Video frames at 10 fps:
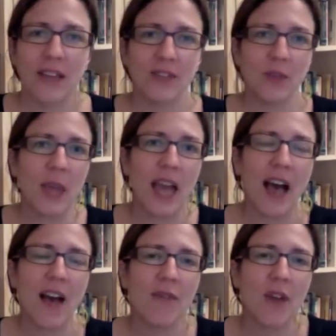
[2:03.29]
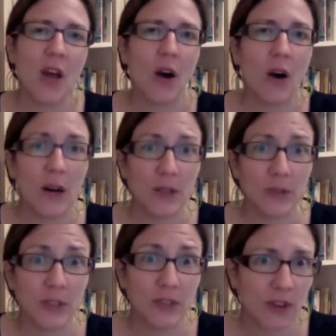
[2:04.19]
so we have
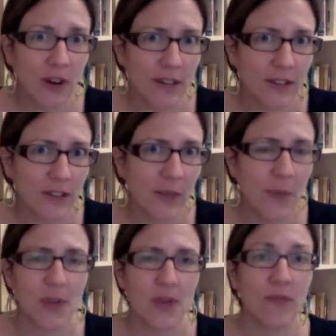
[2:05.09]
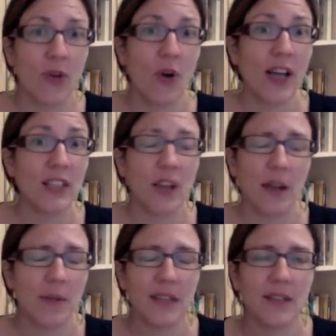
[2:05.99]
Hawthorne's The Artist of the Beautiful,
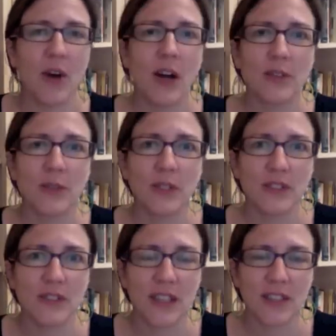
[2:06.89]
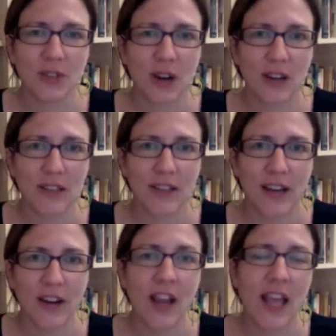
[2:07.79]
Hawthorne's The Scarlet
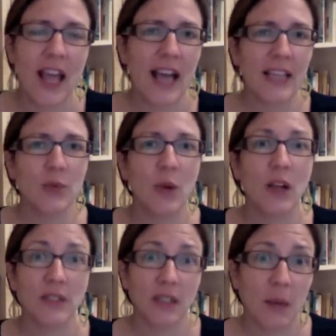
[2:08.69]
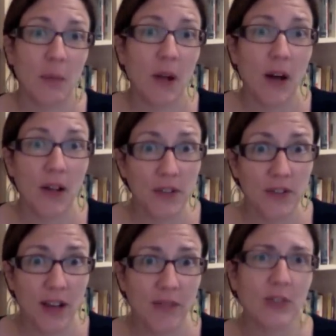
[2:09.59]
Letter, as well as a couple other
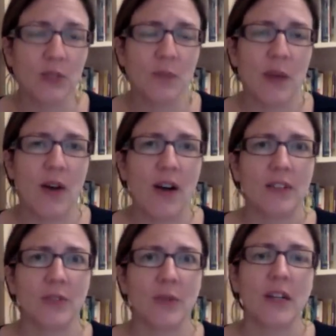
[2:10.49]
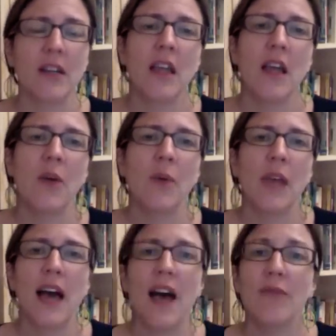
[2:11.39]
novels by Hawthorne. We
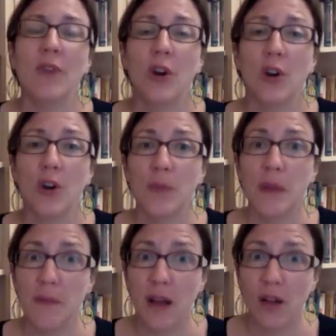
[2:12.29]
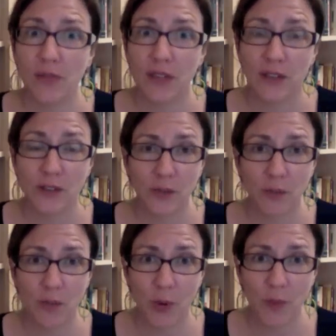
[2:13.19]
have Herman Melville's
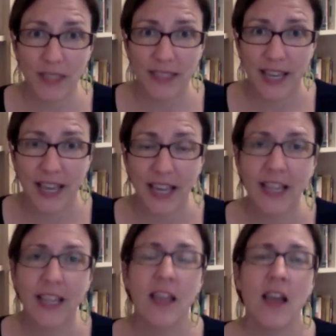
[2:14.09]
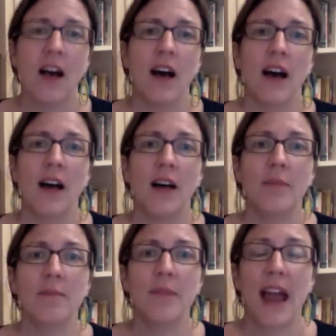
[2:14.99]
Moby Dick,
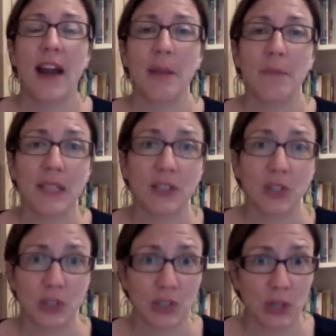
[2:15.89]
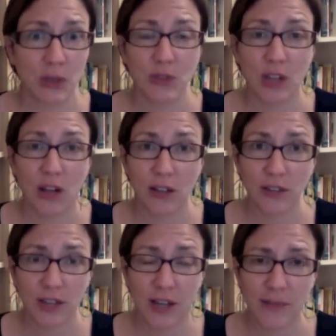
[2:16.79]
Harriet Beecher Stowe's Uncle
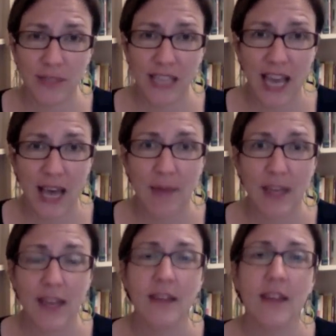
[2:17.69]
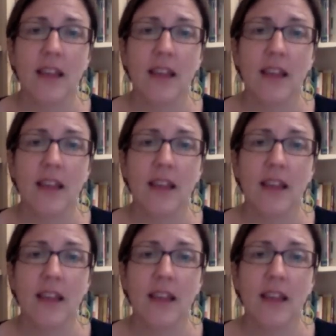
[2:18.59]
Tom's Cabin,